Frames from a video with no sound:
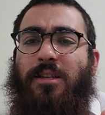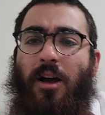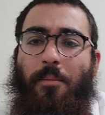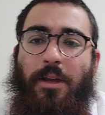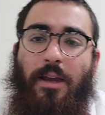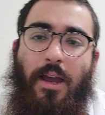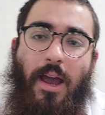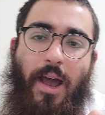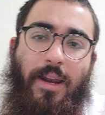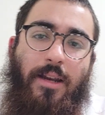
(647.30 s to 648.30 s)
is coming
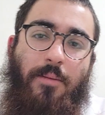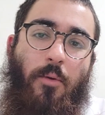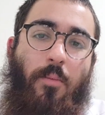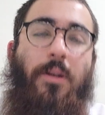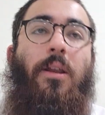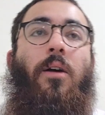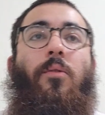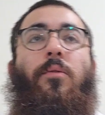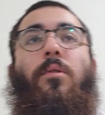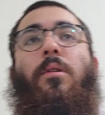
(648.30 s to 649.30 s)
at any moment
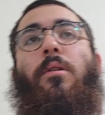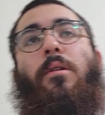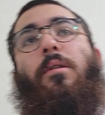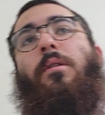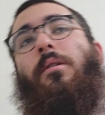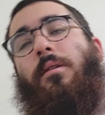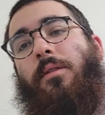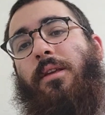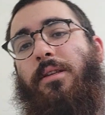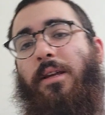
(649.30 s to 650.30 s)
now.
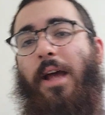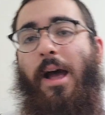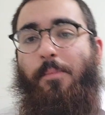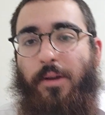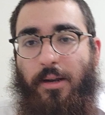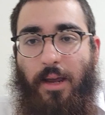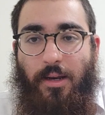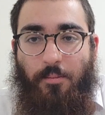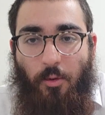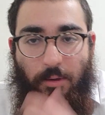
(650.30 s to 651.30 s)
This could happen at
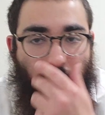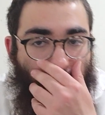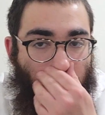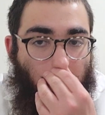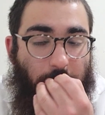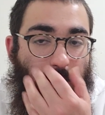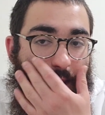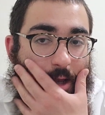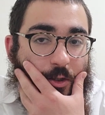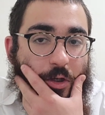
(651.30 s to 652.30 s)
any moment. We are in the
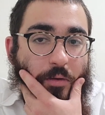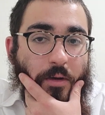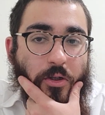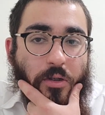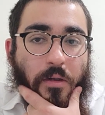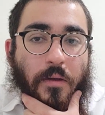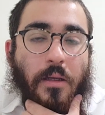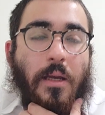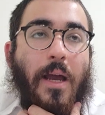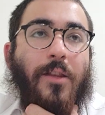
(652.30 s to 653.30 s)
last generation.
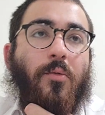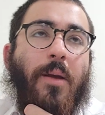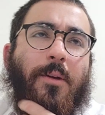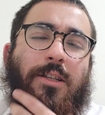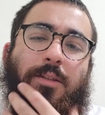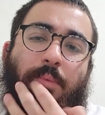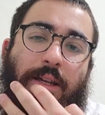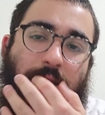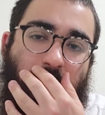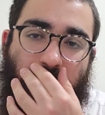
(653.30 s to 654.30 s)
And the Rebbe
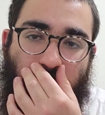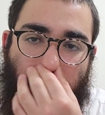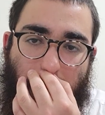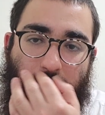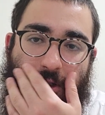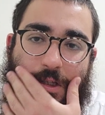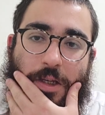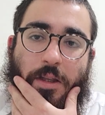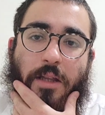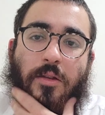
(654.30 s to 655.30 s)
explained something very
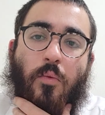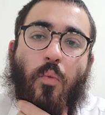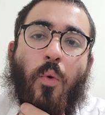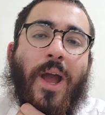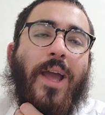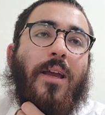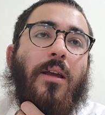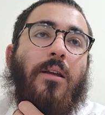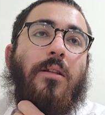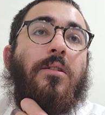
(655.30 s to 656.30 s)
interesting that the way
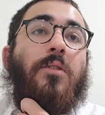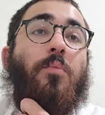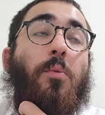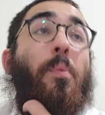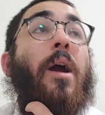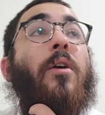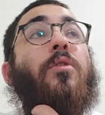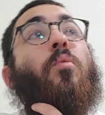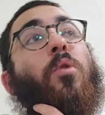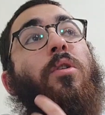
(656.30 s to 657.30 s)
to prepare
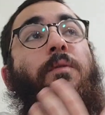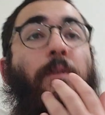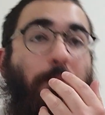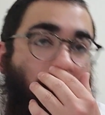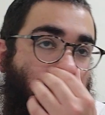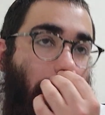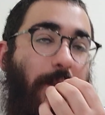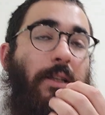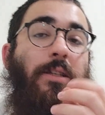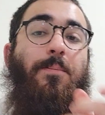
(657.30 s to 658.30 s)
the world for Mashiach
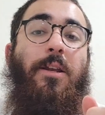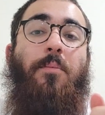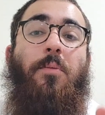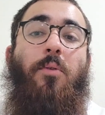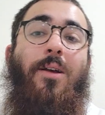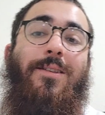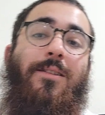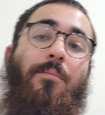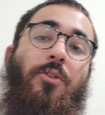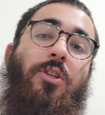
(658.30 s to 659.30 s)
and to speed up the
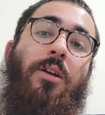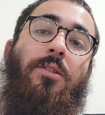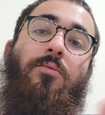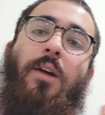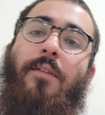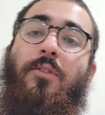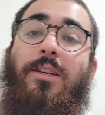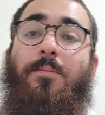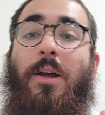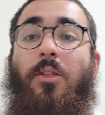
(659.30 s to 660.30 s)
process of Mashiach's arrival
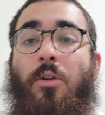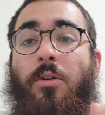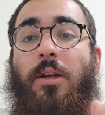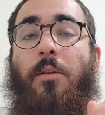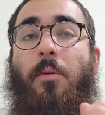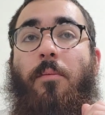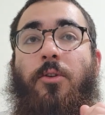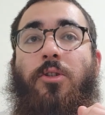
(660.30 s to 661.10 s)
is by learning about